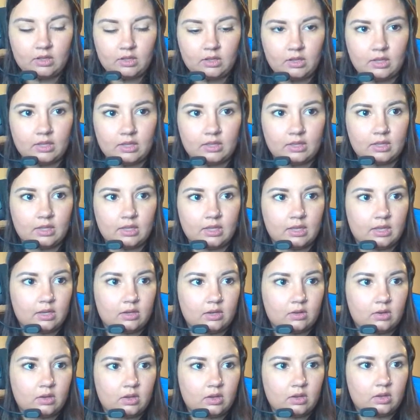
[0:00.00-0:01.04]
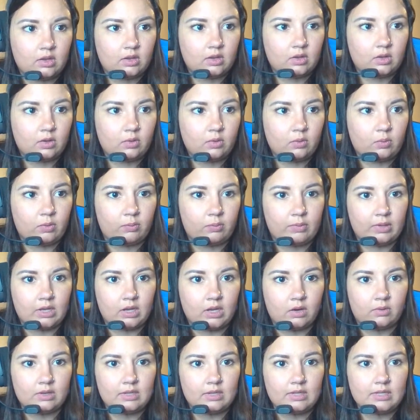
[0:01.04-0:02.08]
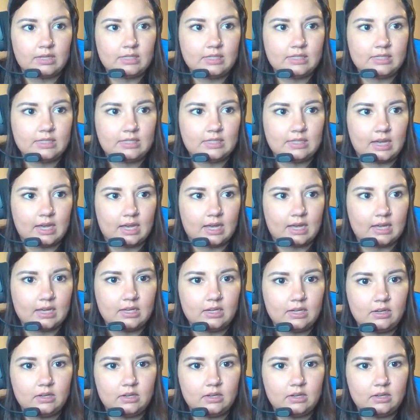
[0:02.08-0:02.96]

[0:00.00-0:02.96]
And then when we go inside,